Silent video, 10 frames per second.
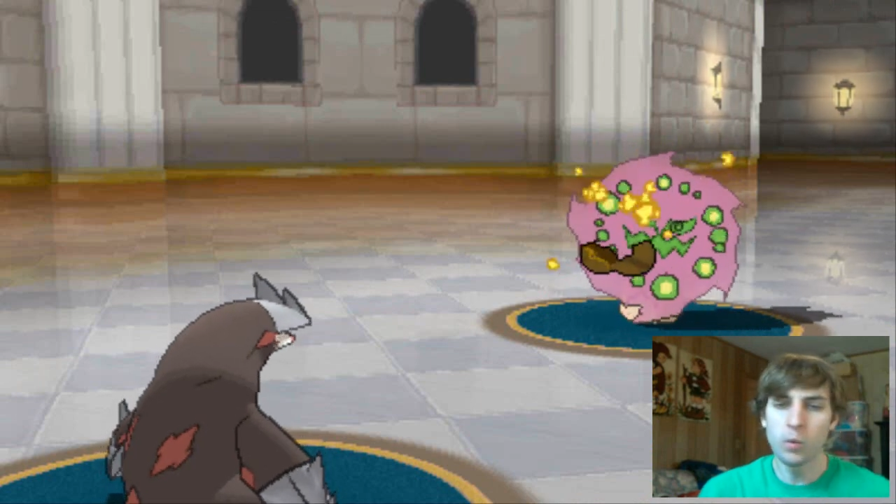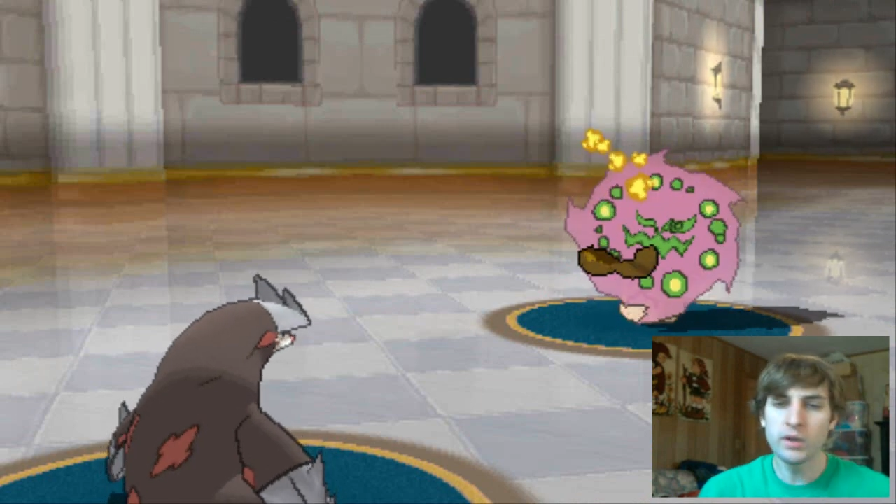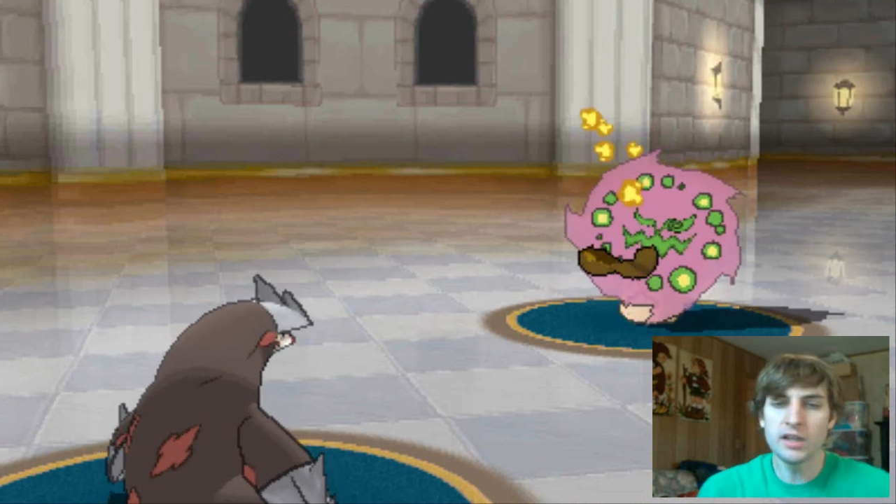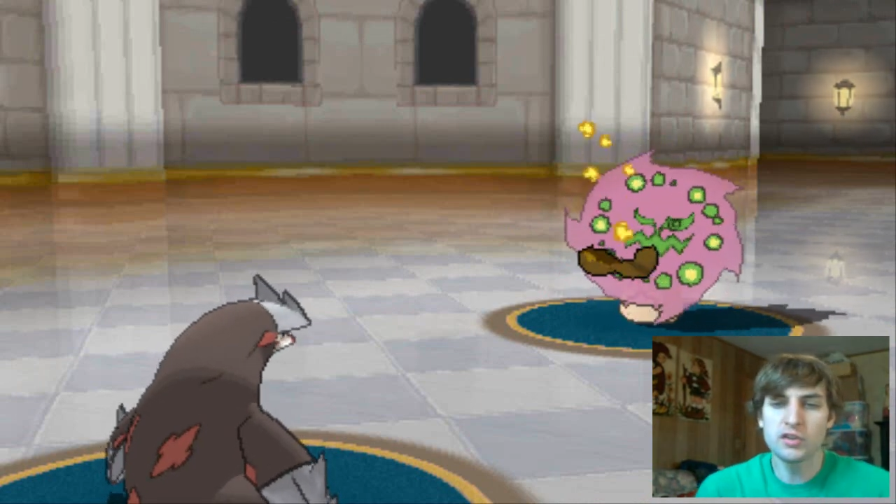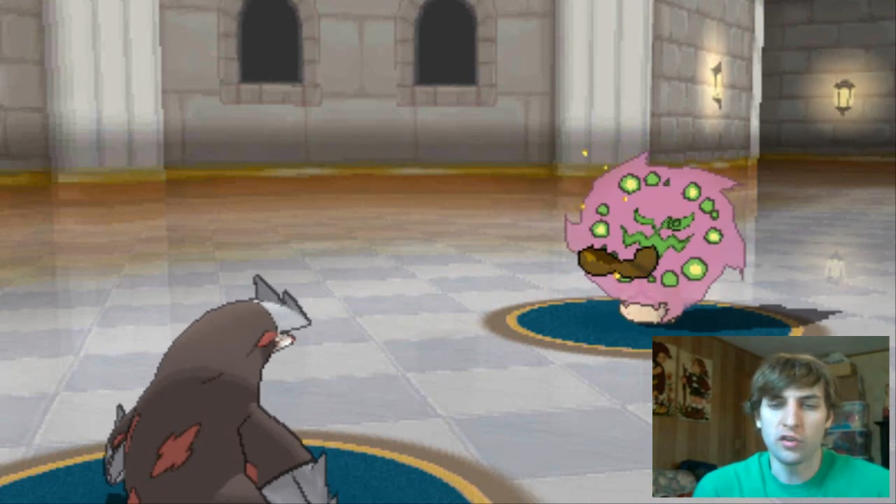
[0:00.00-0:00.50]

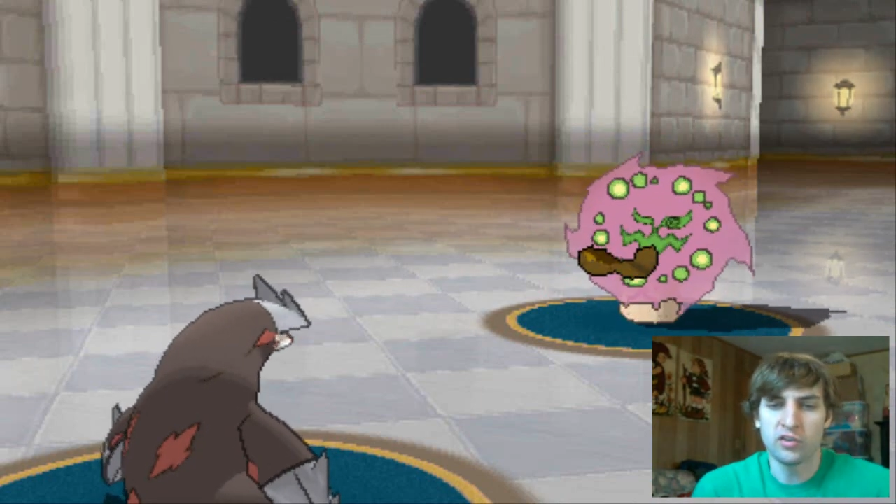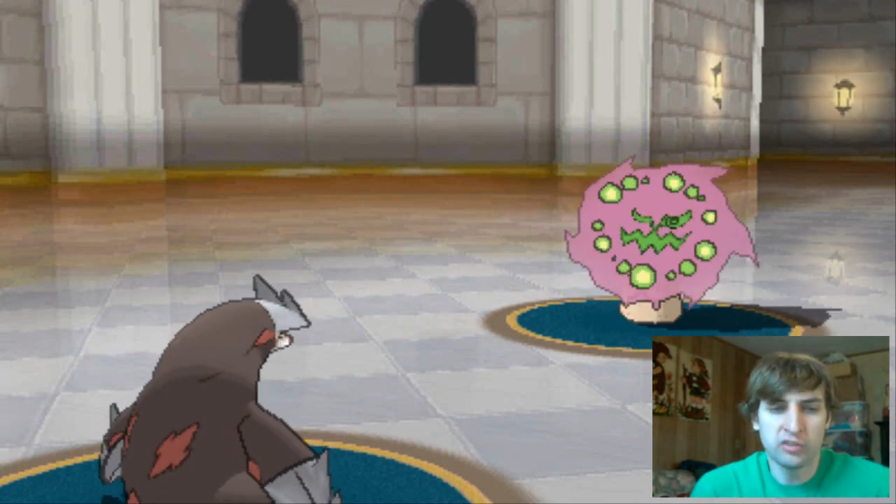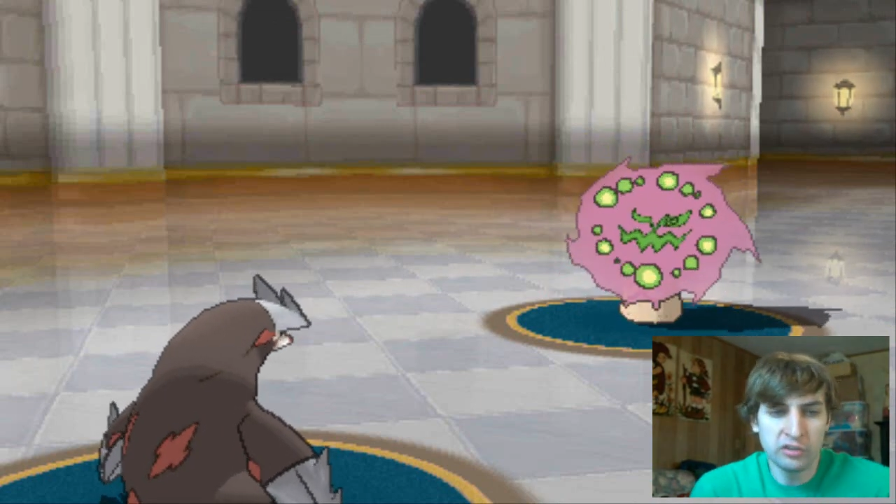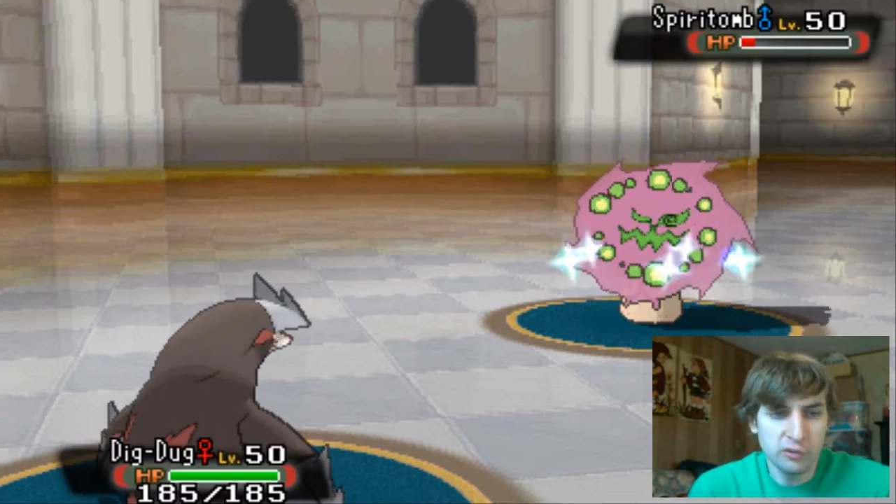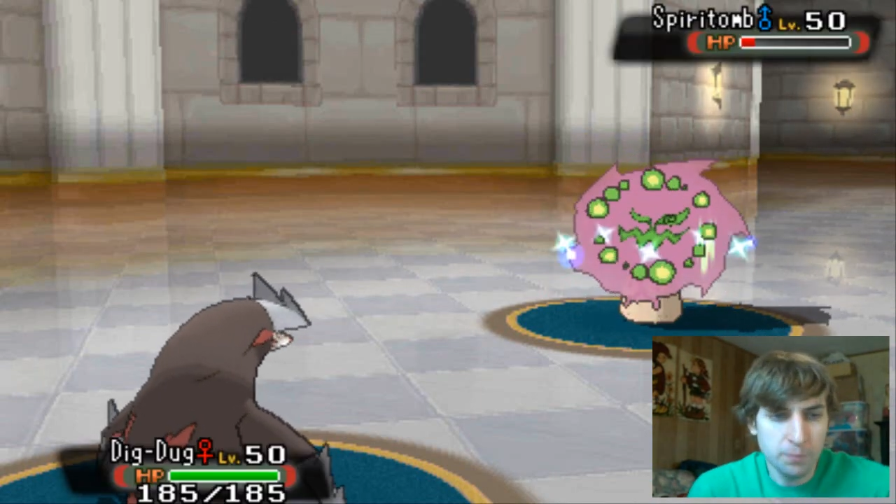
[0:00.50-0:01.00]
What is a
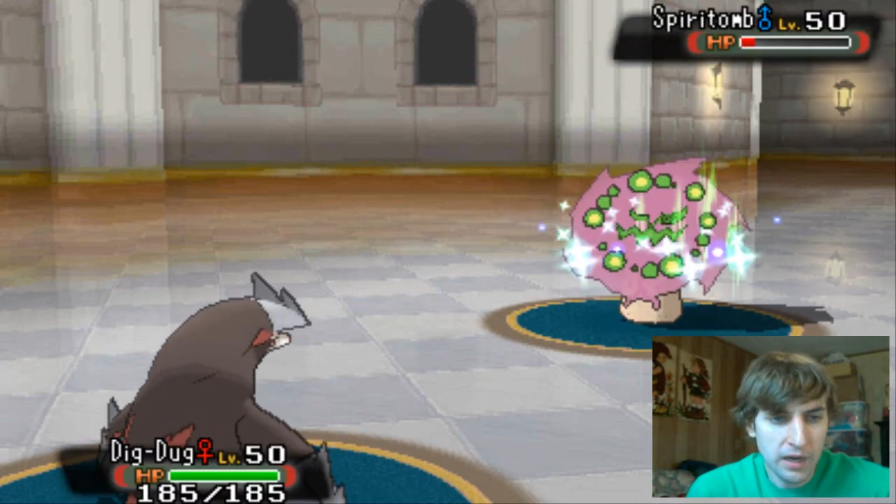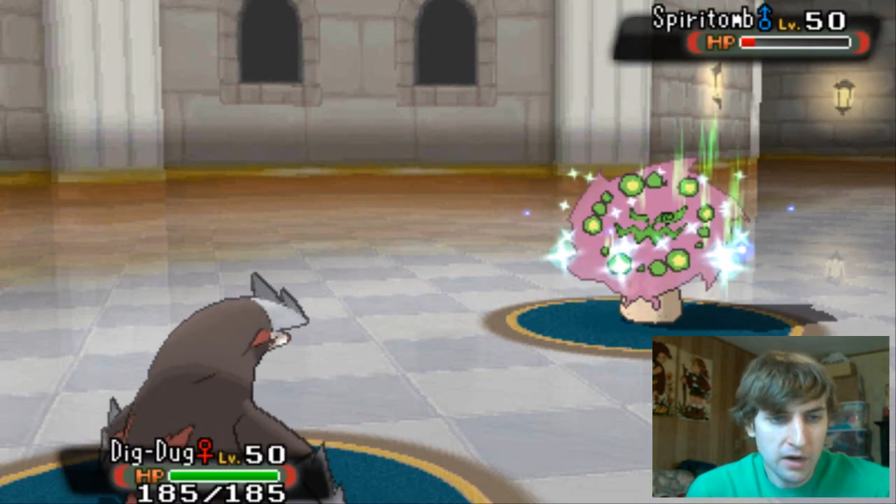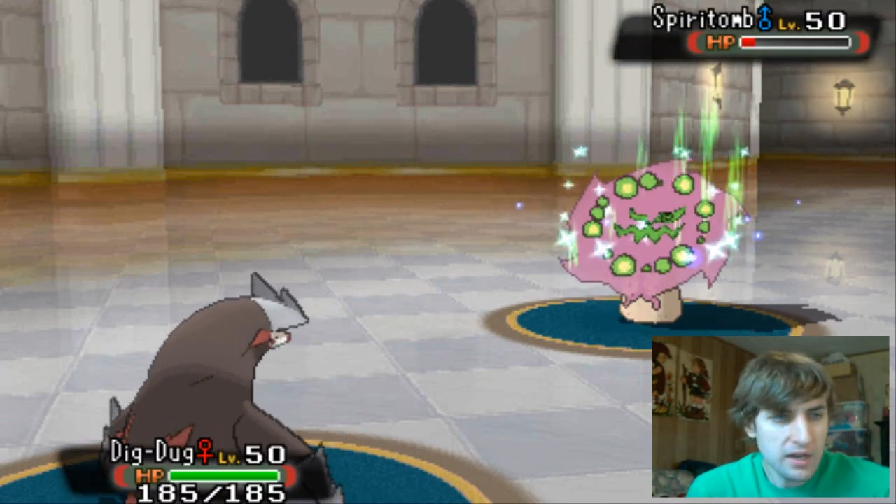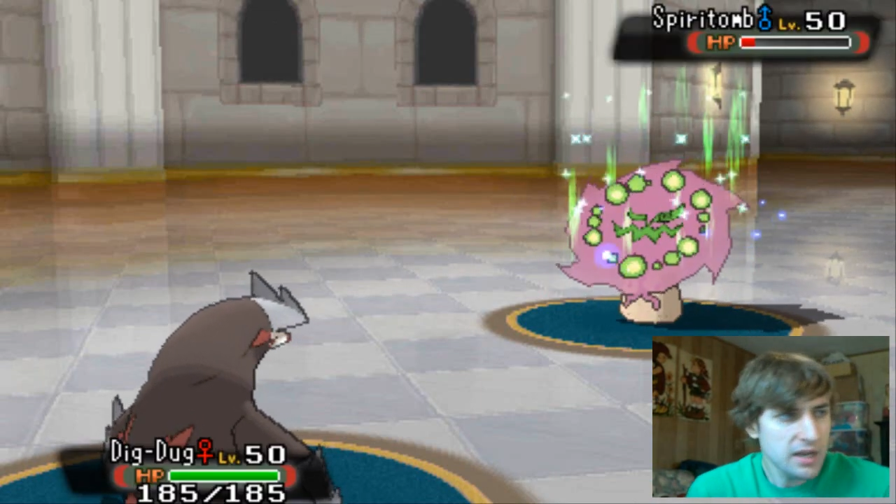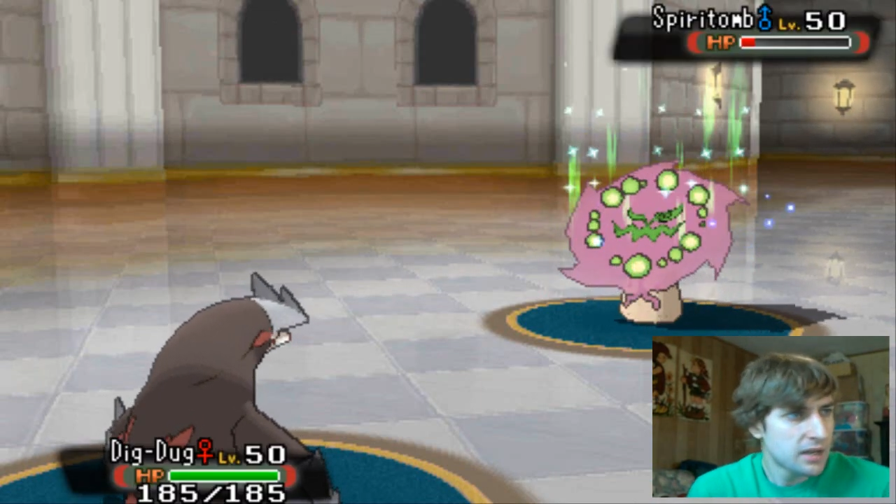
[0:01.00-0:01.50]
Sitrus
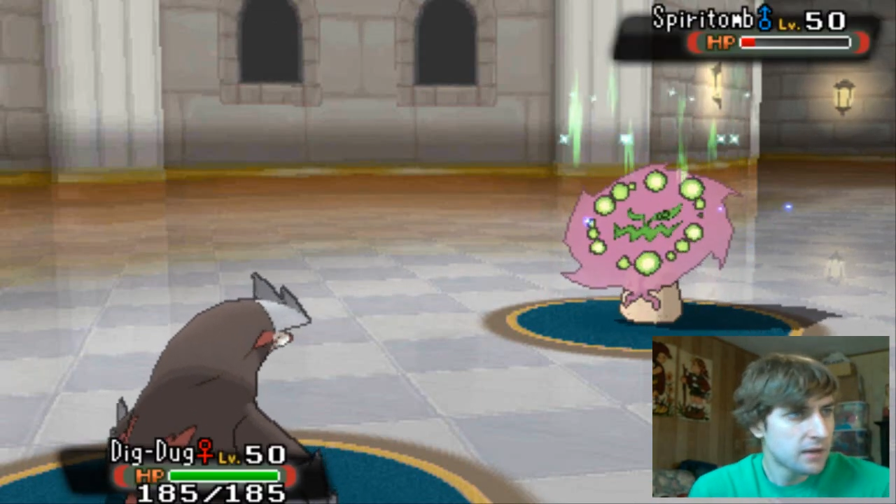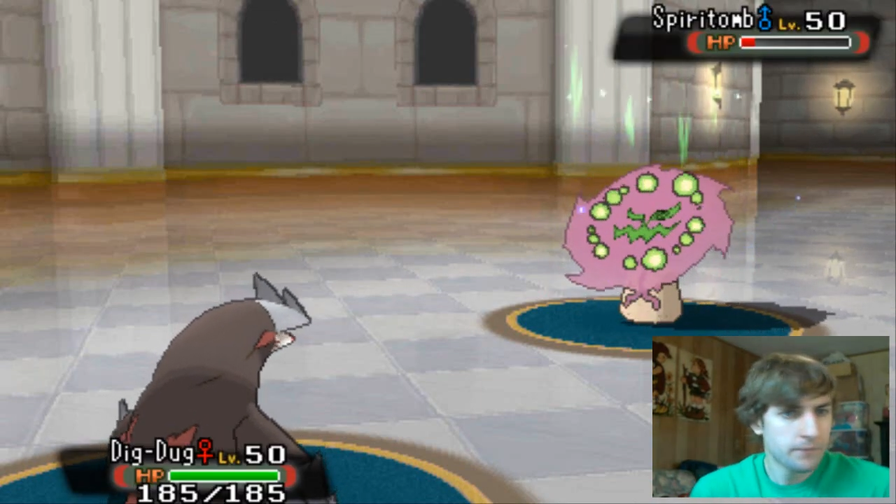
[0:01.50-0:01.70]
Berry?